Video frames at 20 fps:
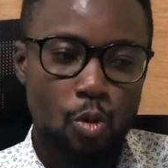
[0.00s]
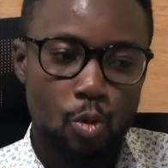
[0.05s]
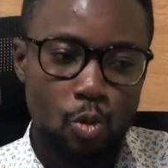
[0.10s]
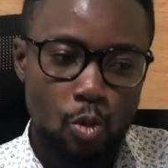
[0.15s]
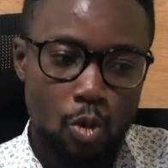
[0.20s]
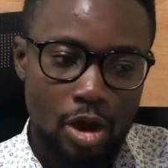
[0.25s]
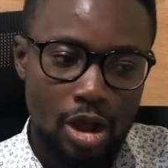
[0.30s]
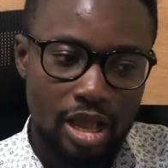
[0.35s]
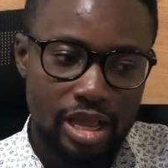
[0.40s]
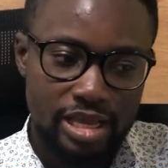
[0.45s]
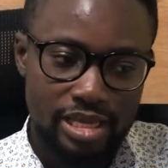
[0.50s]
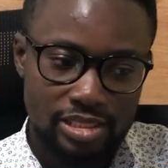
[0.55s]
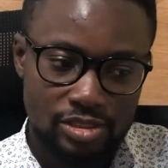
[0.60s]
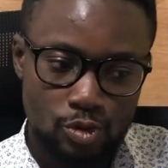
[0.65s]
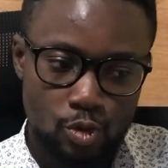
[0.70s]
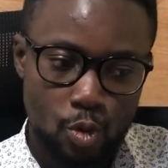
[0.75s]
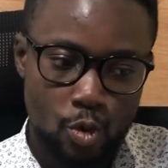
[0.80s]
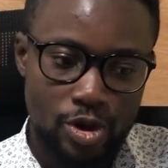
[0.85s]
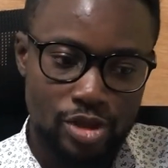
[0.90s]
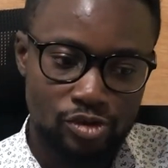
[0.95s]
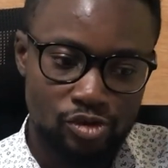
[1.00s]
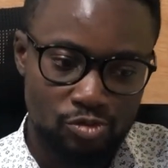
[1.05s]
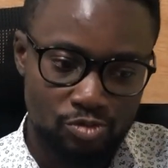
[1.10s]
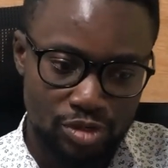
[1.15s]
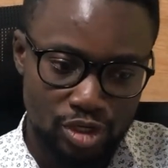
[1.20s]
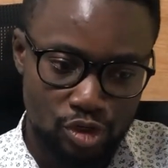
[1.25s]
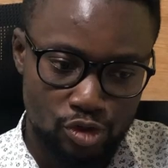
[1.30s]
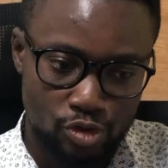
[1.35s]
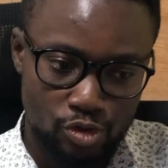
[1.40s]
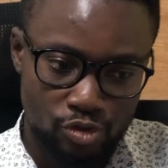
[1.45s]
what is going to
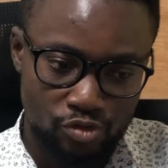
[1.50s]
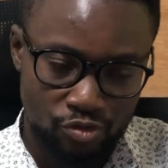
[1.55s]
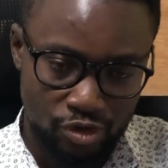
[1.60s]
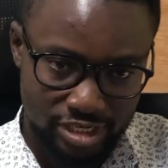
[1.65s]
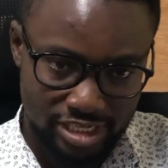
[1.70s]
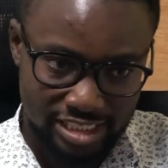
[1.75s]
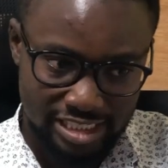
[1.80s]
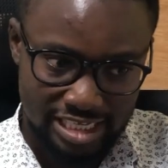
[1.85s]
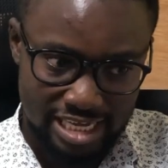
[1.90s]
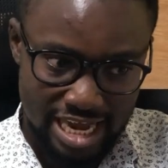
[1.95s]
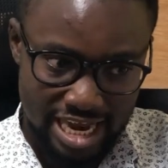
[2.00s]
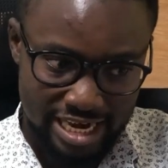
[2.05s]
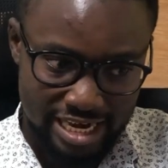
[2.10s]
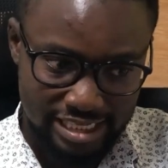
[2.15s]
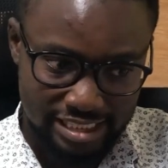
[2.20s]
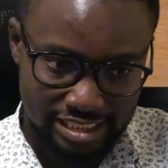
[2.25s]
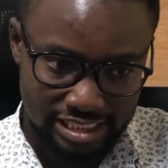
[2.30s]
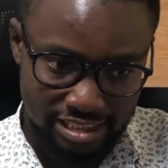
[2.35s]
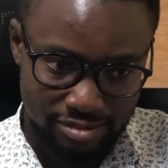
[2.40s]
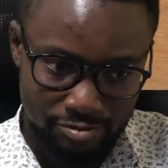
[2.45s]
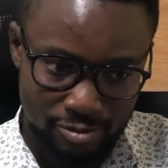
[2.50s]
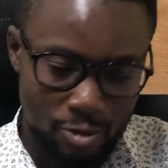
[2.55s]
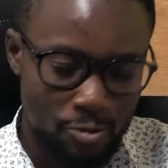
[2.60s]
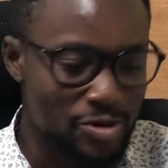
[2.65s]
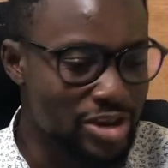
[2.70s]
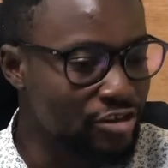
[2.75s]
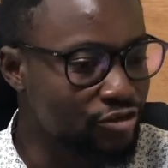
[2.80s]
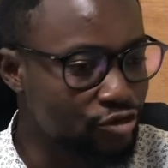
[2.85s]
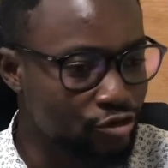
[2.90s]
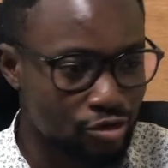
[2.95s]
be good for this Ghana team?
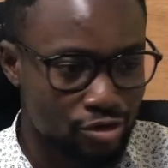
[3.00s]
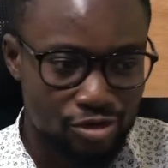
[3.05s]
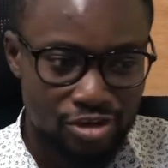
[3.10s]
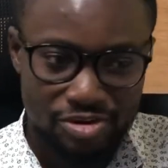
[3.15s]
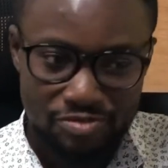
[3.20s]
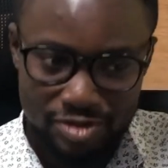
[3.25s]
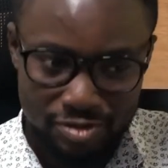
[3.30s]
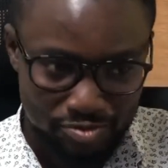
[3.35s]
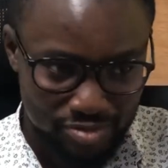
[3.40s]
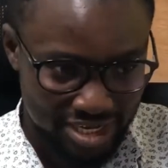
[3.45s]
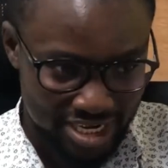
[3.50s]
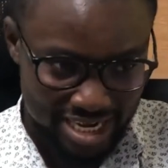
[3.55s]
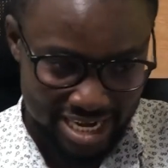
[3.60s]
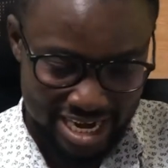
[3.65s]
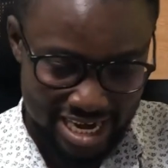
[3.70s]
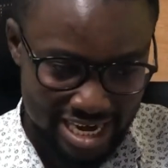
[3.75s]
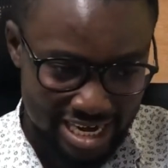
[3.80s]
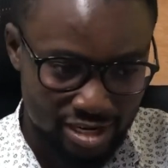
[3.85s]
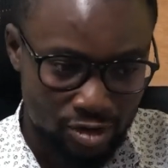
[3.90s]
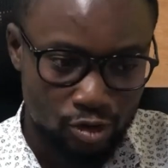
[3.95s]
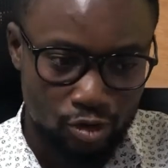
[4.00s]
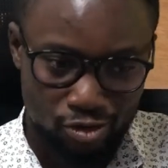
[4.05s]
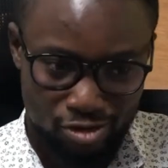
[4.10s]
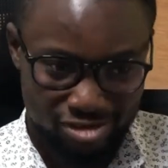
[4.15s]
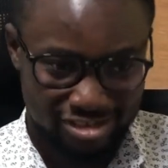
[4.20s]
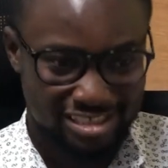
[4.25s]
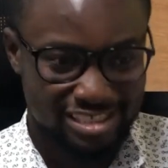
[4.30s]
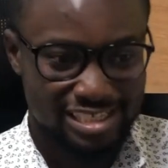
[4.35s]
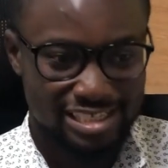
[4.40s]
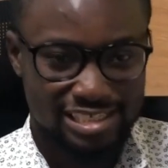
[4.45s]
We should not be playing
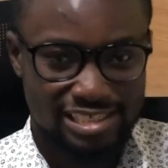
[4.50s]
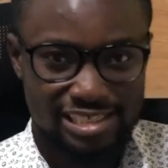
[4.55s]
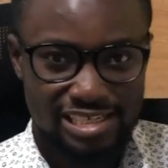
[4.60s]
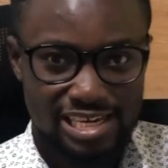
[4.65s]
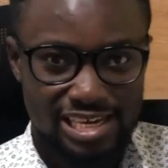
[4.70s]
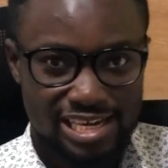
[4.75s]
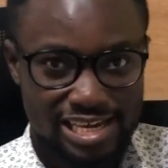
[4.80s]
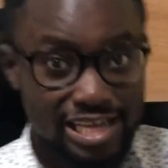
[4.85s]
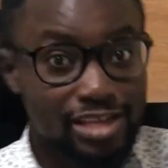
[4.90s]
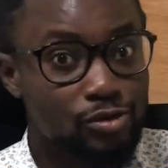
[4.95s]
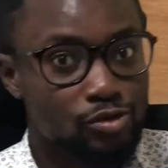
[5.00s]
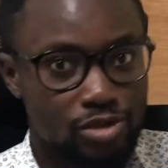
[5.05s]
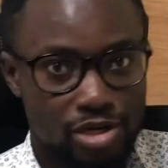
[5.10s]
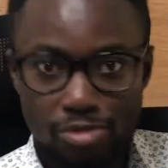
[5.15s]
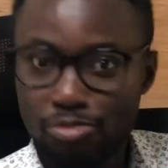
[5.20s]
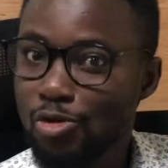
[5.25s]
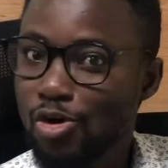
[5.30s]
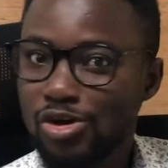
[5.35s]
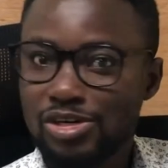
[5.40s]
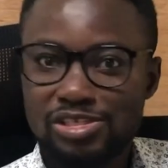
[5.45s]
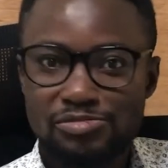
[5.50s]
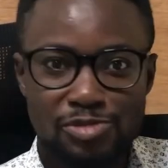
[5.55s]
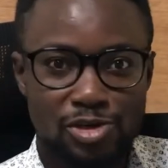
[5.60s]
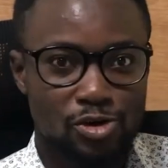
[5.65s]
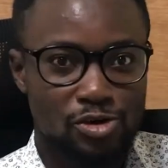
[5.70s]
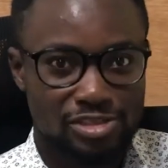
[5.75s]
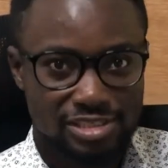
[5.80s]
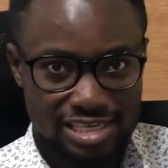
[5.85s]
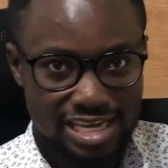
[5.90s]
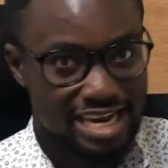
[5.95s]
crosses into the box
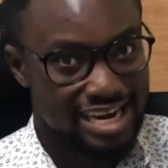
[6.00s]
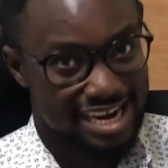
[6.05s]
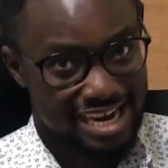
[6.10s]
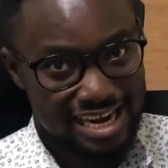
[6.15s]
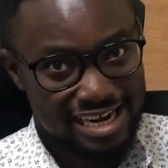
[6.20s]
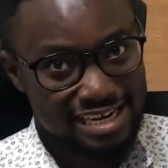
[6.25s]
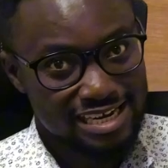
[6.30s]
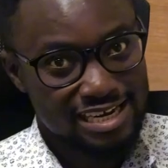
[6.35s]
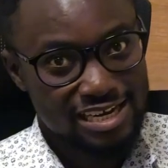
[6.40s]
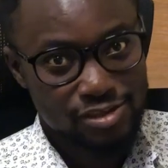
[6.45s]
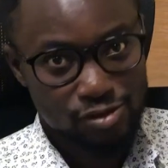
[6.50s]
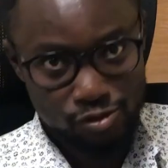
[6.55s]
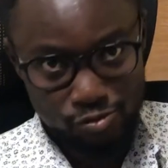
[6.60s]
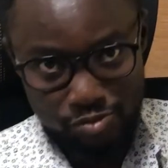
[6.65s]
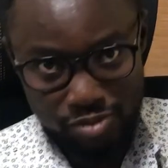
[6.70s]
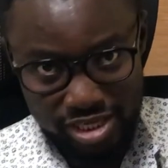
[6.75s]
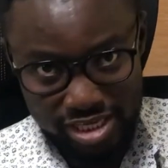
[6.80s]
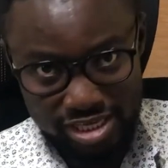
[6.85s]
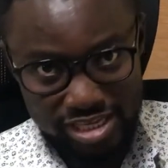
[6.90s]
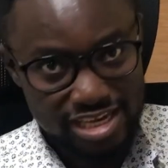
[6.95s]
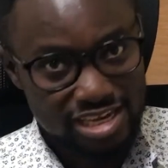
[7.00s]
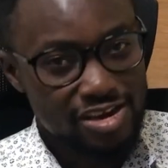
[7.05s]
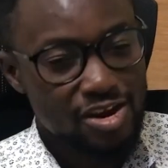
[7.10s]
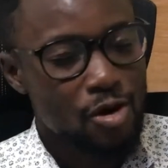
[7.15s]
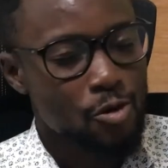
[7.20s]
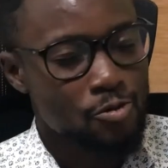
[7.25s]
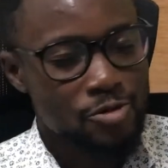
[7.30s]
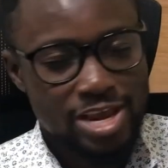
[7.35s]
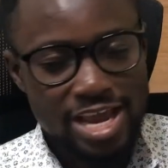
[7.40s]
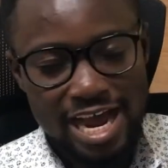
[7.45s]
because Ghana, to me,
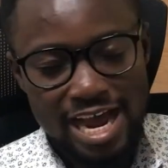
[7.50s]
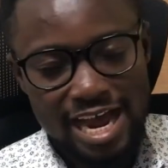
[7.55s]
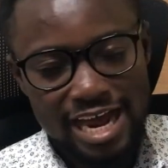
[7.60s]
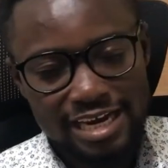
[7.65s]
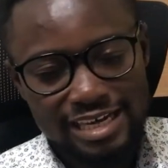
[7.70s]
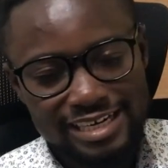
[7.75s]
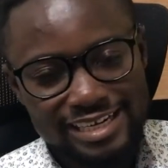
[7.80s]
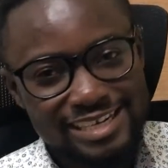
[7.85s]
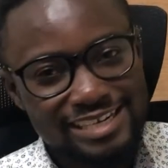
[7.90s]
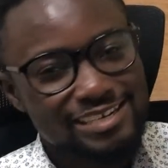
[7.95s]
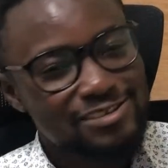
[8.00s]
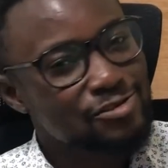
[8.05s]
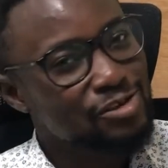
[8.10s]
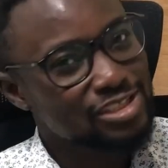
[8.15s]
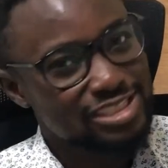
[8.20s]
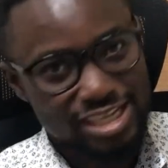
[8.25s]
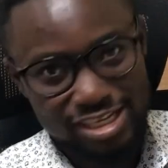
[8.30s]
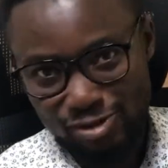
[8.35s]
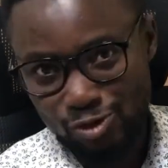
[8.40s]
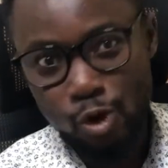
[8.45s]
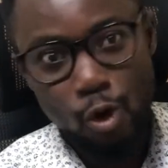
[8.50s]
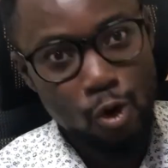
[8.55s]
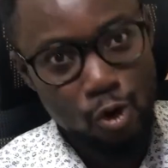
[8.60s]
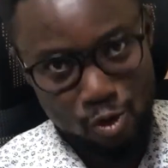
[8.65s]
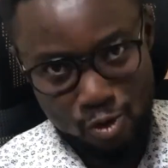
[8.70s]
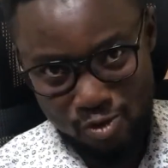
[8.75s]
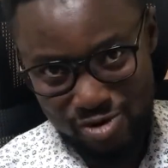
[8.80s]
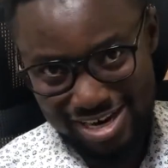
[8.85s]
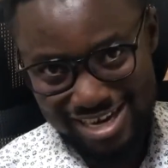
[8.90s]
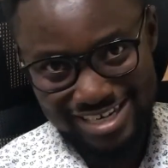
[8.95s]
we are not a
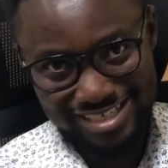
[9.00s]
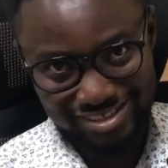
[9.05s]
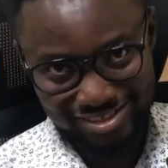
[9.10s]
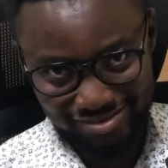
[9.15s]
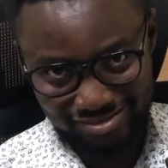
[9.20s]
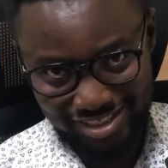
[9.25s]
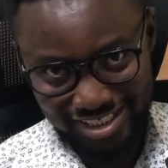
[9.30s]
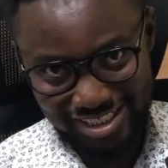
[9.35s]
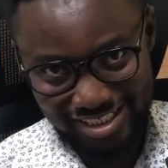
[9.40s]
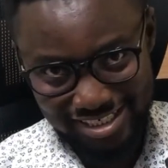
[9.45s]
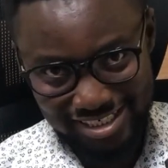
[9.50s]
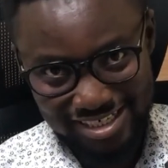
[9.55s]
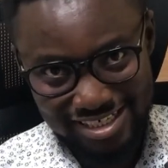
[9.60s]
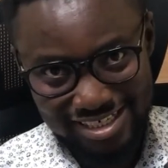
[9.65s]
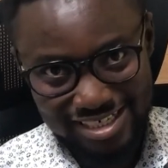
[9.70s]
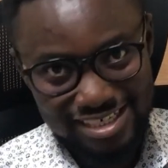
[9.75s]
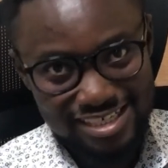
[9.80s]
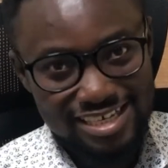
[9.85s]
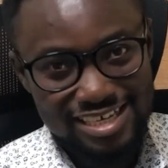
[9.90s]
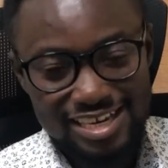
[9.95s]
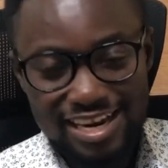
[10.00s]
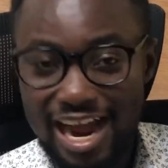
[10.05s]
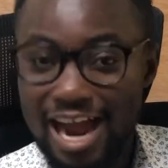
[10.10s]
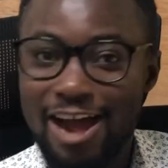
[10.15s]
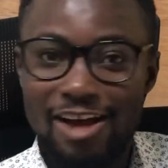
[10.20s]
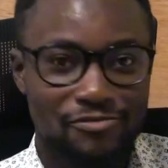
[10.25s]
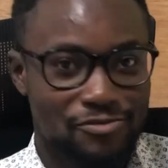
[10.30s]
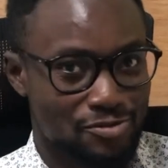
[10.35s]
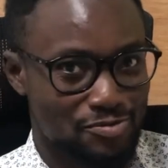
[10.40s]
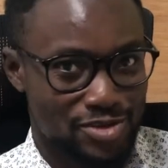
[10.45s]
tall country.
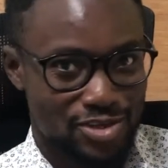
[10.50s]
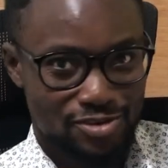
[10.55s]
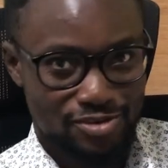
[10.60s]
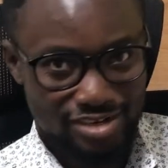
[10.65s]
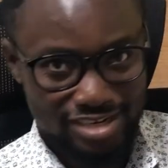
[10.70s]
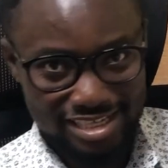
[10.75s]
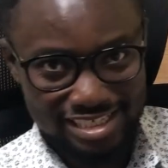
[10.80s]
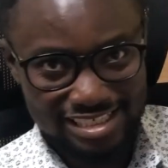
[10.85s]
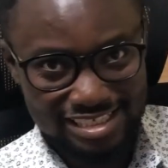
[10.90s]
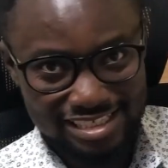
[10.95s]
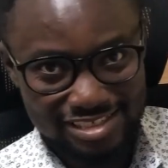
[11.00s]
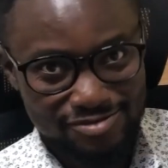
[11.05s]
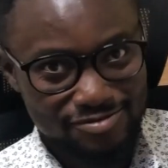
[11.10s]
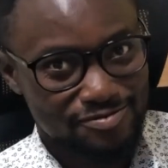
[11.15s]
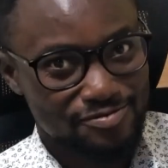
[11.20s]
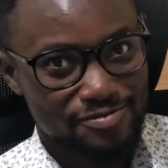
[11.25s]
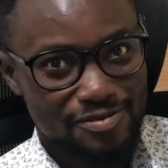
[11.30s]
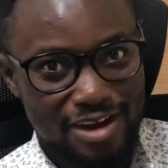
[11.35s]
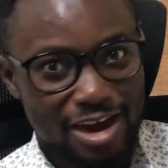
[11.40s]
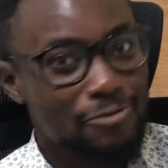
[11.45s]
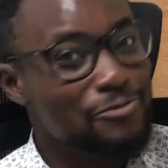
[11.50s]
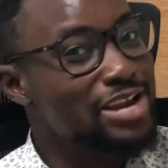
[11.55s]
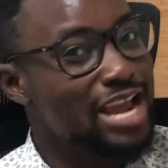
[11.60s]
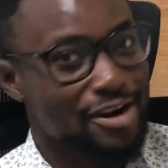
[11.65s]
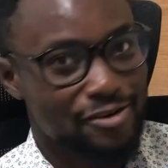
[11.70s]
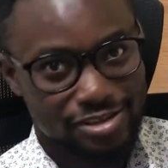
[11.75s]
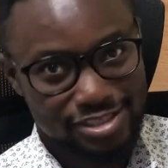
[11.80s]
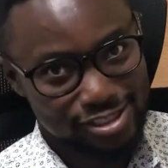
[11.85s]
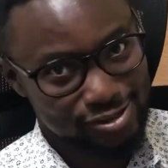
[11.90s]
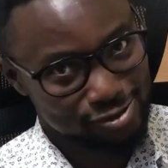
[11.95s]
I have to be honest. We
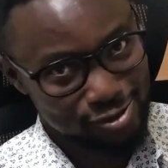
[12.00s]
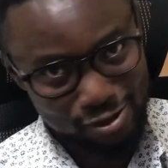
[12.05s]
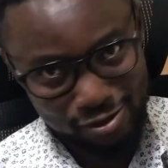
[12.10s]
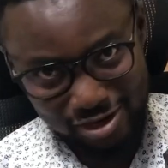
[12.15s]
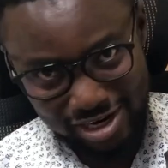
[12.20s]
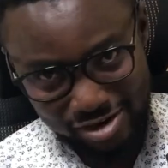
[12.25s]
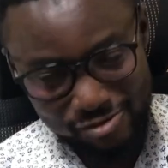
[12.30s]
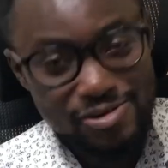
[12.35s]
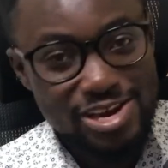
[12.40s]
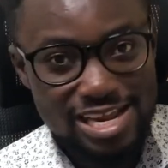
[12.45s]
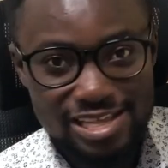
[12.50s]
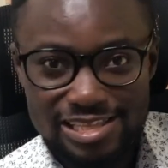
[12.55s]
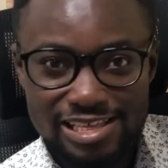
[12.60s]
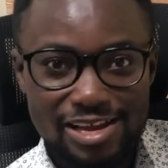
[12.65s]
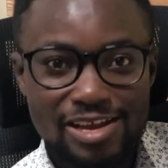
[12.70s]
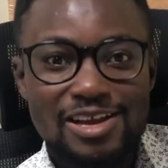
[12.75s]
are not a tall country.